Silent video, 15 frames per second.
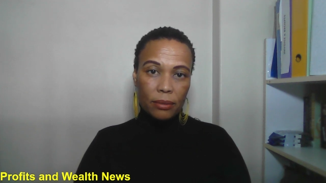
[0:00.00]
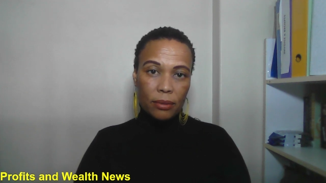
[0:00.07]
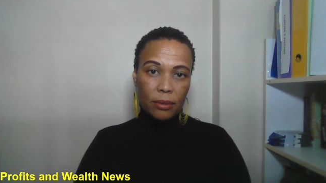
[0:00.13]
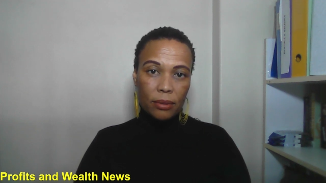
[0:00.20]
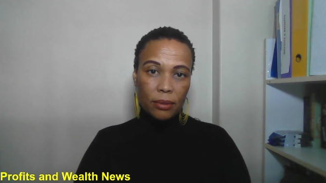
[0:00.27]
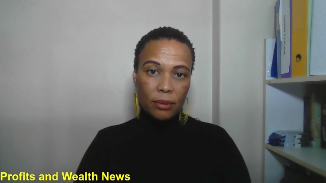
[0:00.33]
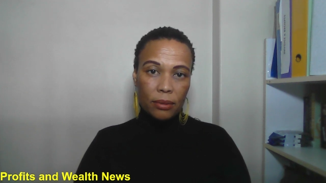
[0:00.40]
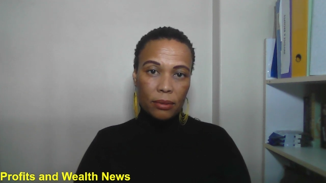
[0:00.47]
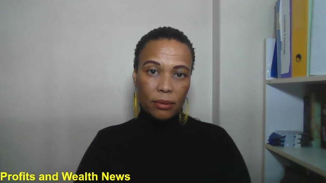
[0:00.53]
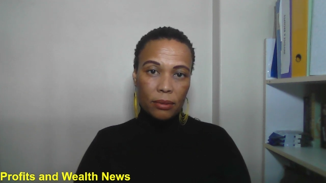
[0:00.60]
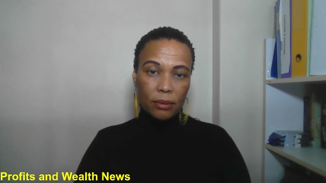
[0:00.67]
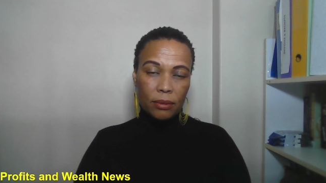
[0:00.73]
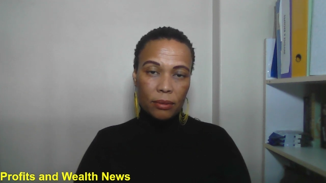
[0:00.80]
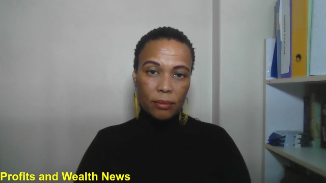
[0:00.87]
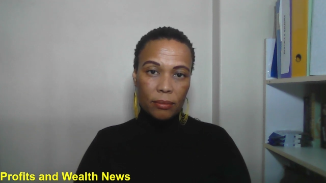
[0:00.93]

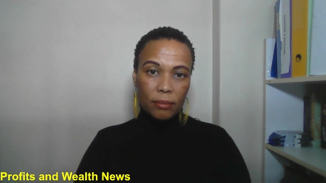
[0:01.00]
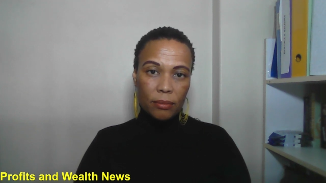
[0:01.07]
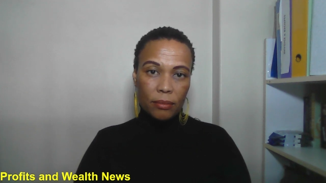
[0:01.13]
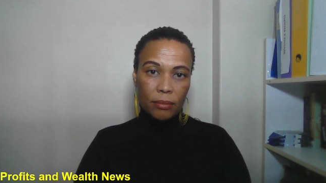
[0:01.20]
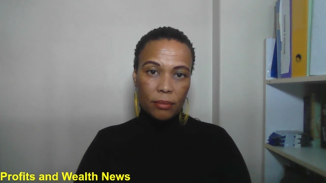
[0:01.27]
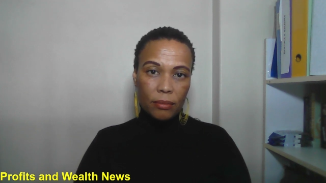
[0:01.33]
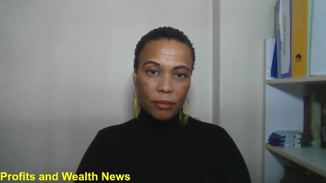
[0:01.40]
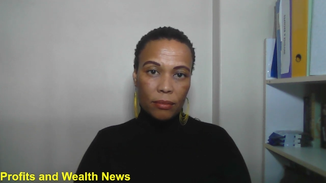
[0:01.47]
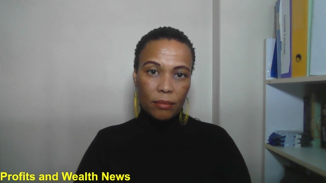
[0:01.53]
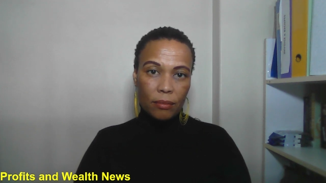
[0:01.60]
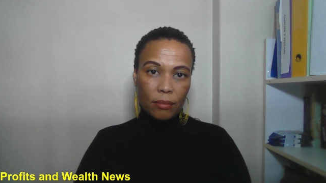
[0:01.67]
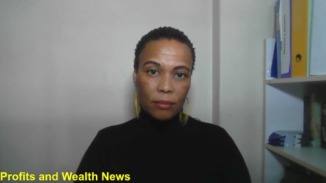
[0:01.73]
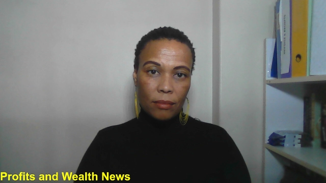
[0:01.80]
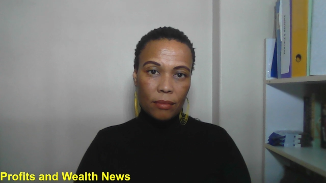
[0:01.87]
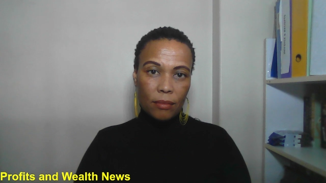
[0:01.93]

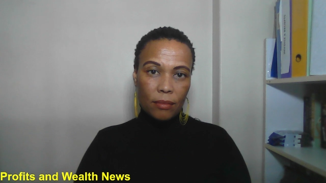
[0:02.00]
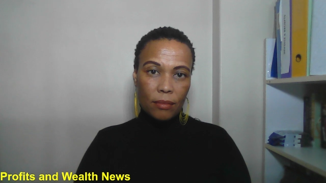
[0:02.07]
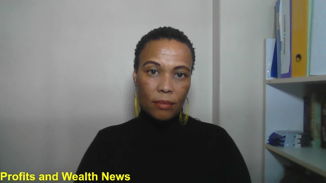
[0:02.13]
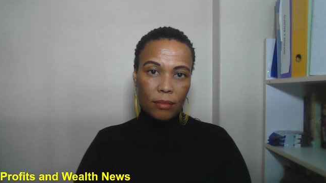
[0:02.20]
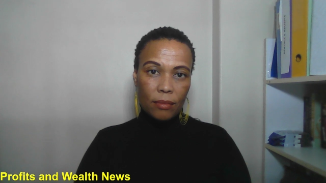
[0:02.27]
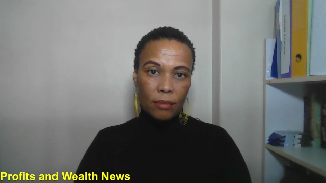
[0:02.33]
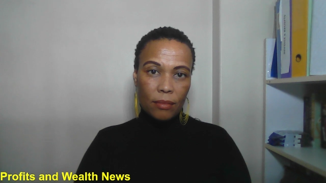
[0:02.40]
[no speech]